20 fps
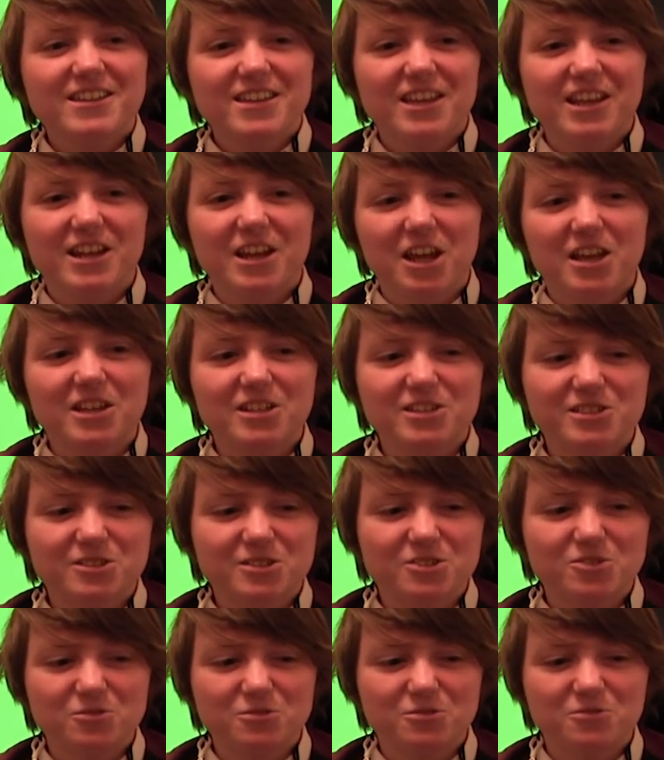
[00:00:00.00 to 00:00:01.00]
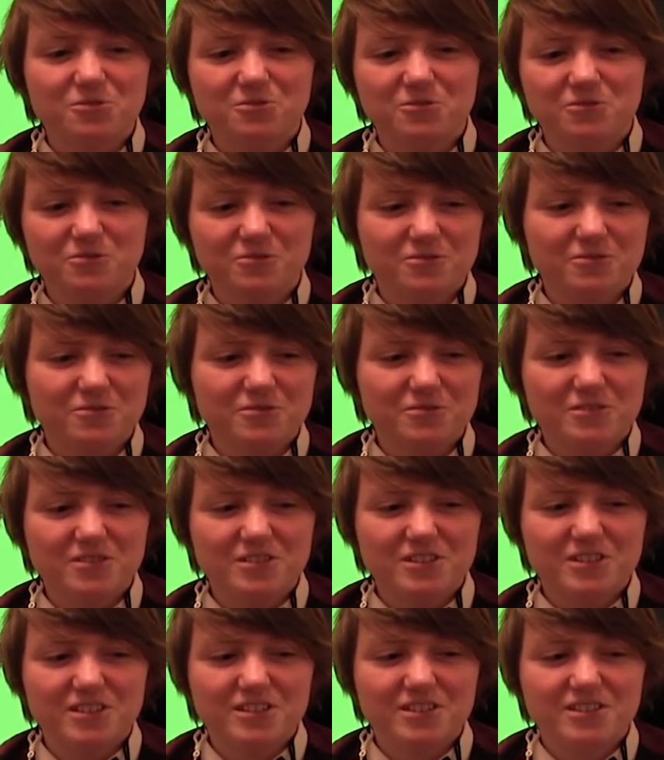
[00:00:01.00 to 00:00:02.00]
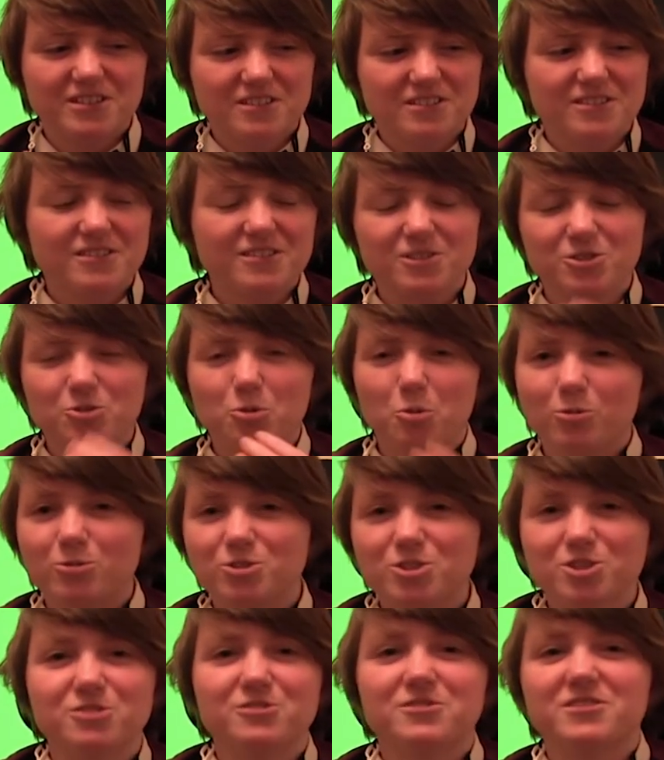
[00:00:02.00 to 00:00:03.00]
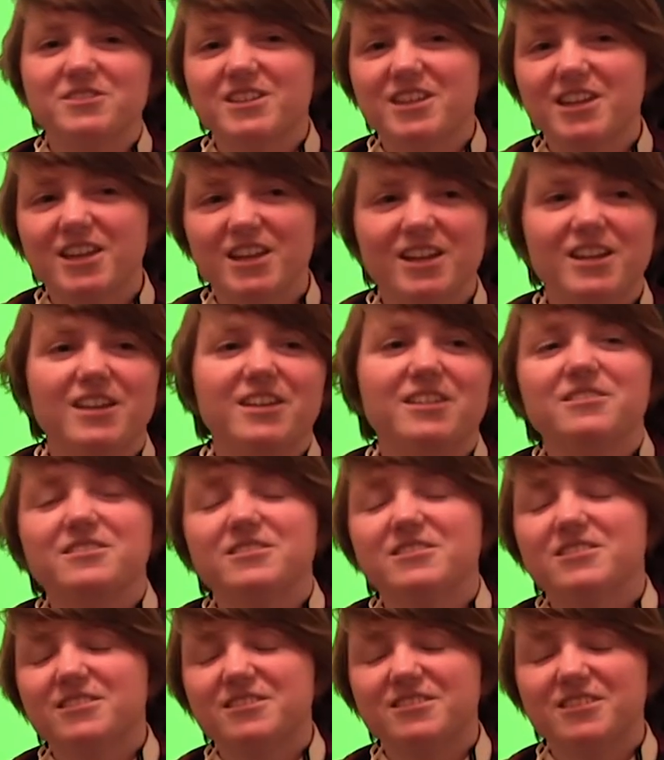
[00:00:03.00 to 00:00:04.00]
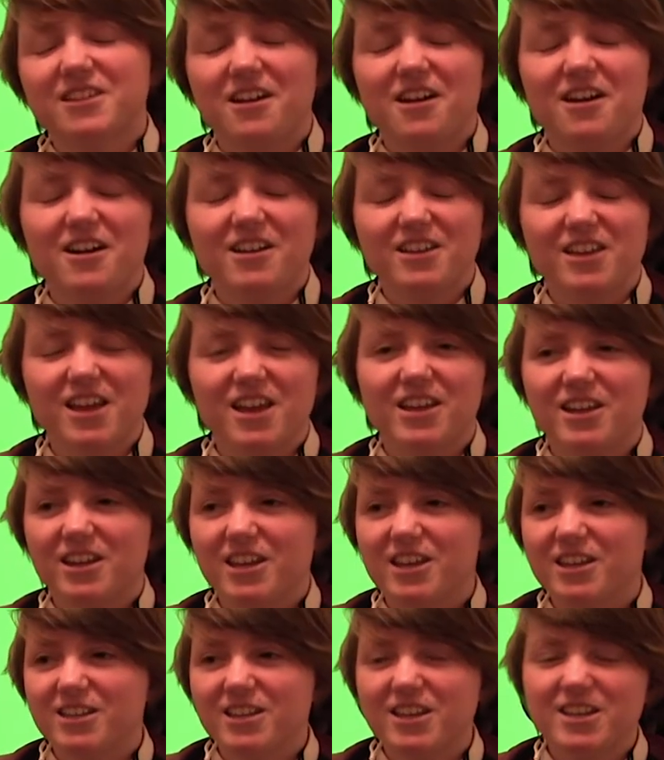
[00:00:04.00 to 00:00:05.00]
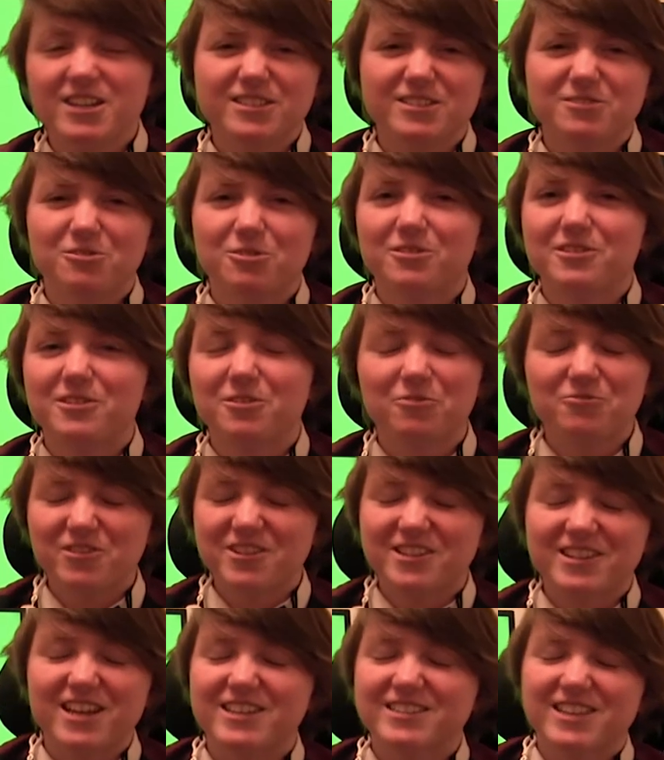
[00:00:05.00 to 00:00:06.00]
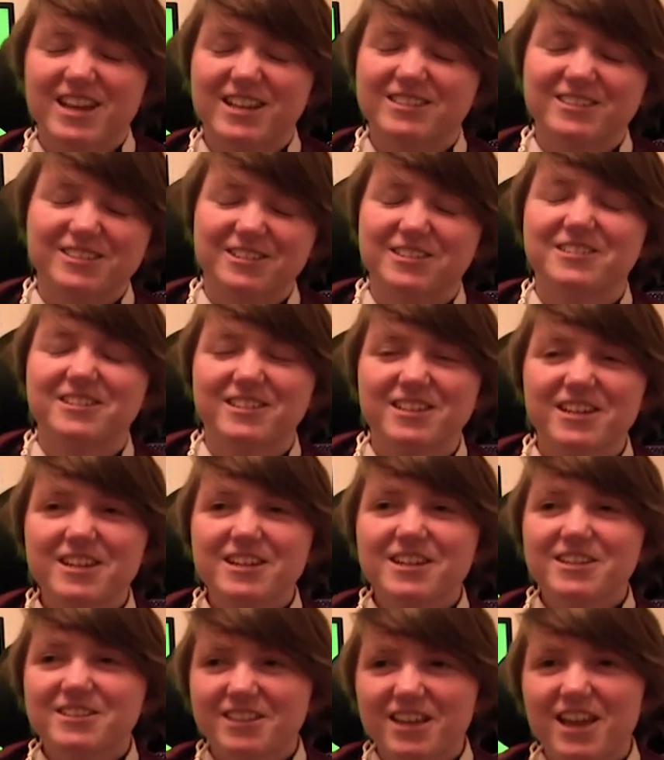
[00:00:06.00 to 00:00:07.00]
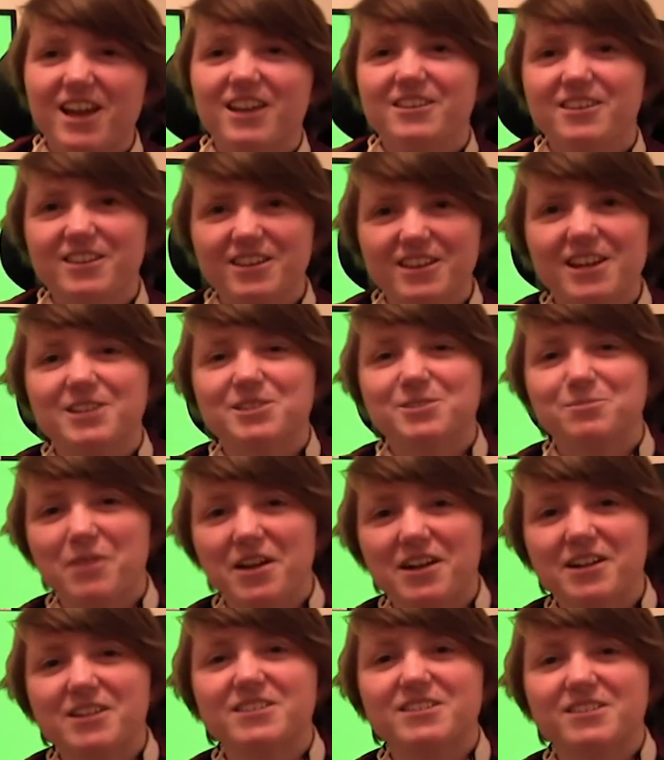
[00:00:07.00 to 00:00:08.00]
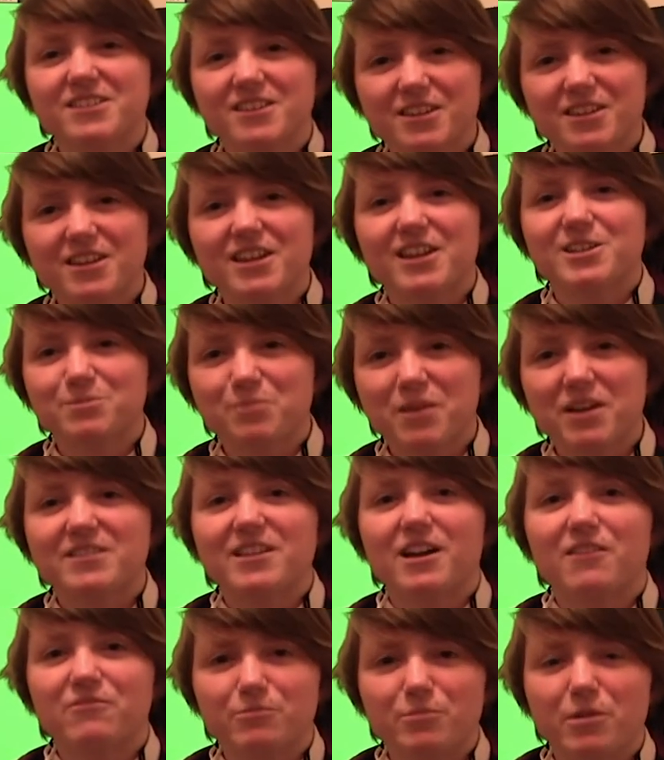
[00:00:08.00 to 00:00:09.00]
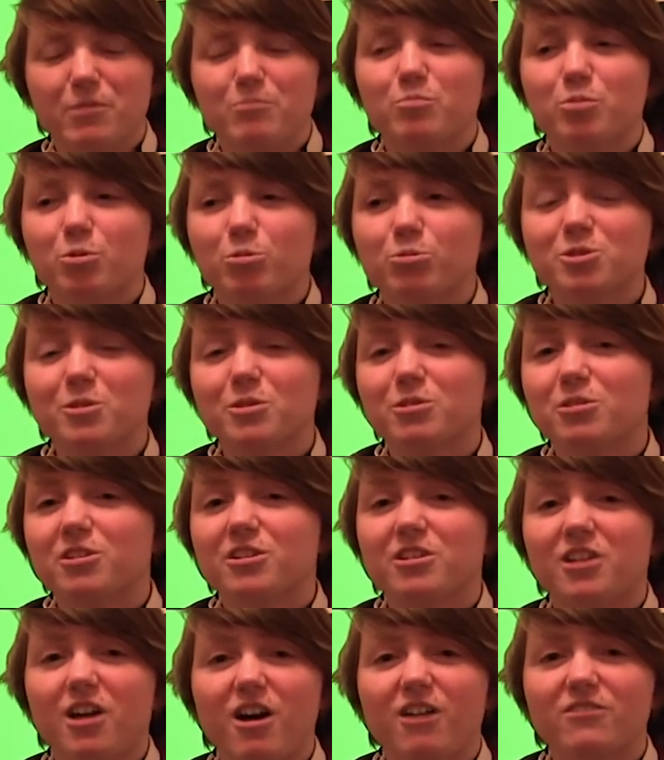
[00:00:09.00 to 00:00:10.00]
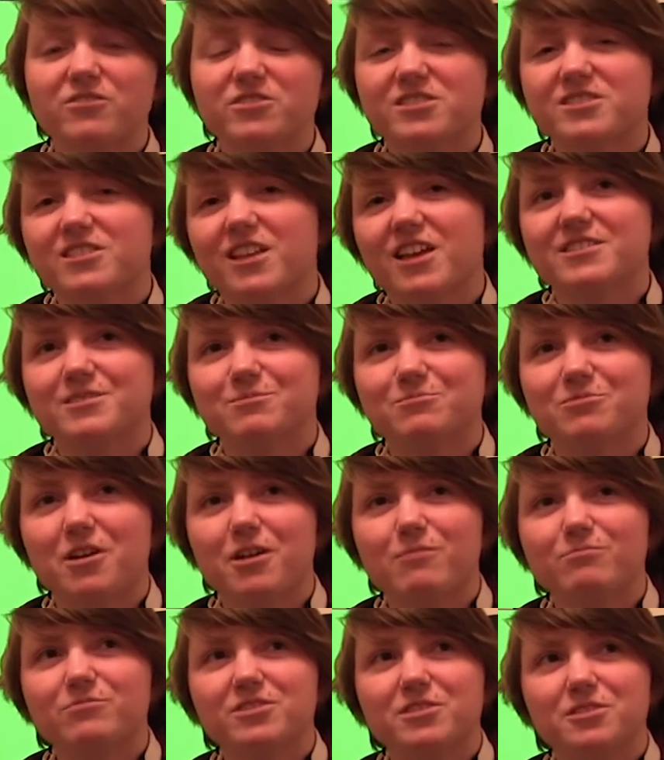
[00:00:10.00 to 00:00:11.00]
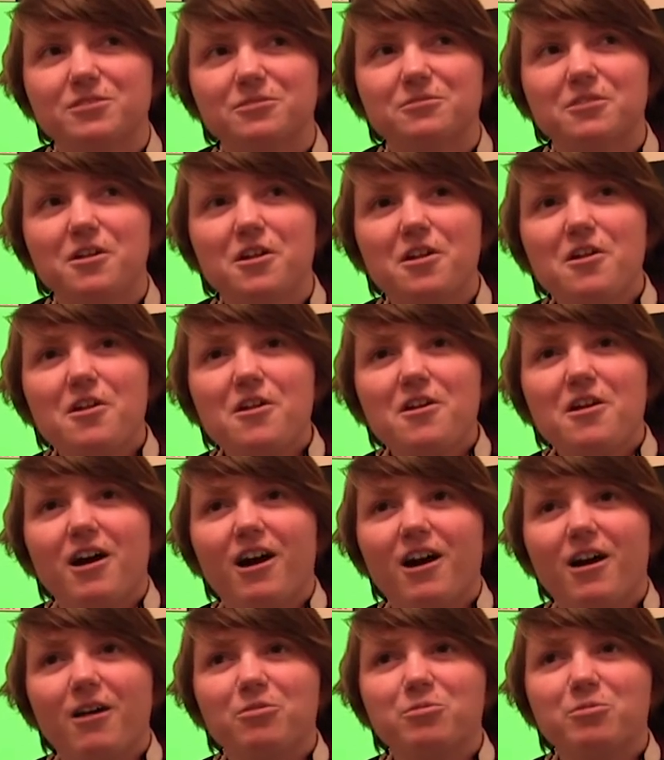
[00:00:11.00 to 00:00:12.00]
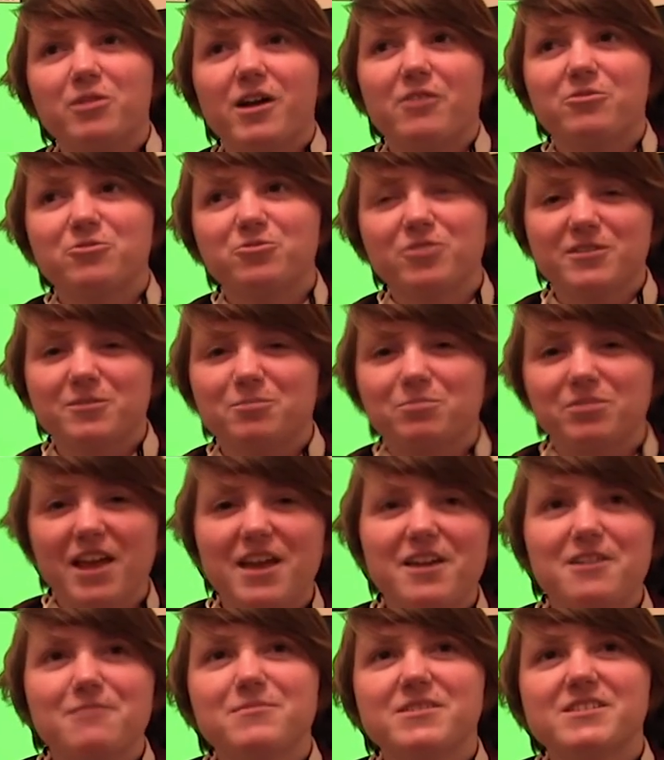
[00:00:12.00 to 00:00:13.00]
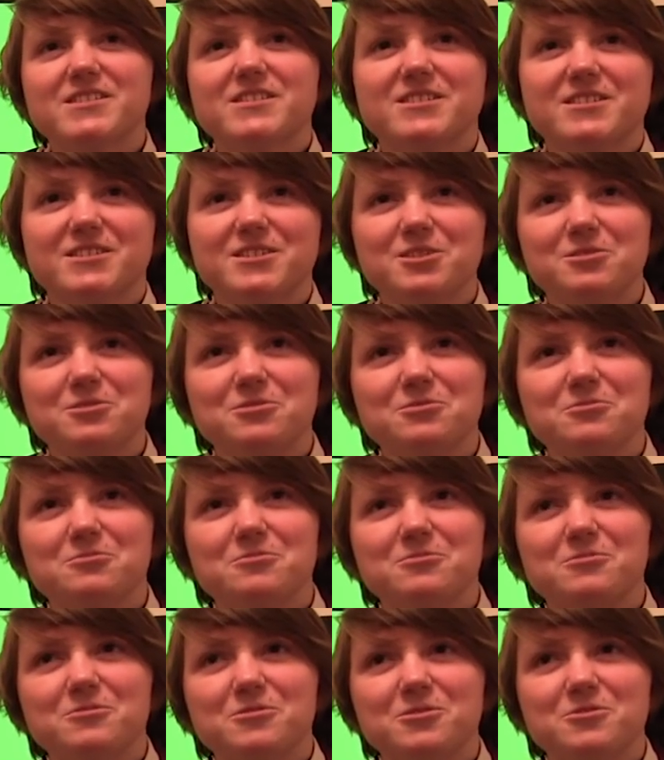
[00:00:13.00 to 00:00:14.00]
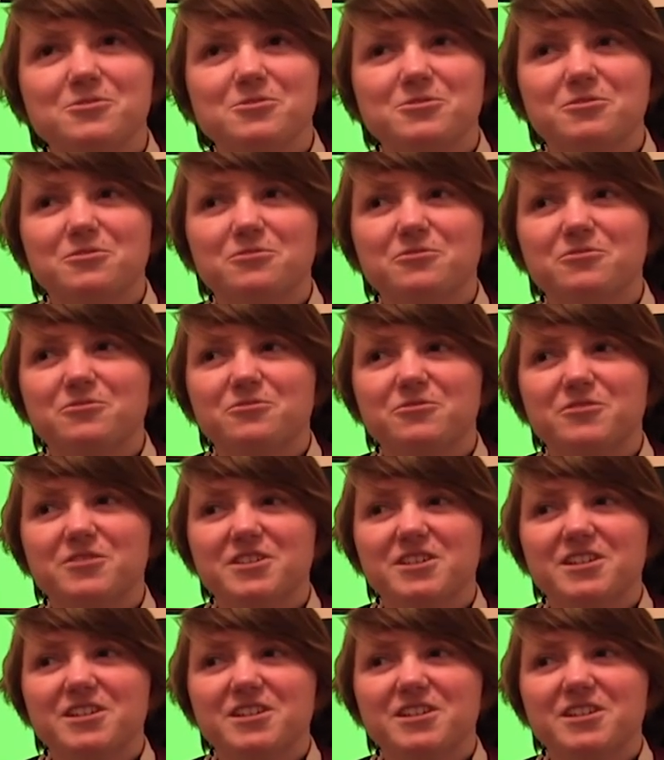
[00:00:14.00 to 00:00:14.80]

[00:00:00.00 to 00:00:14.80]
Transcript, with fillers: he likes the sort of the the torture and the killing and uh, yeah he, he, he does not afraid to get his hands dirty so yeah you can expect you can expect that from him but also a lot of laughs like sometimes you uh, the way I've tried to play him is that you you sort of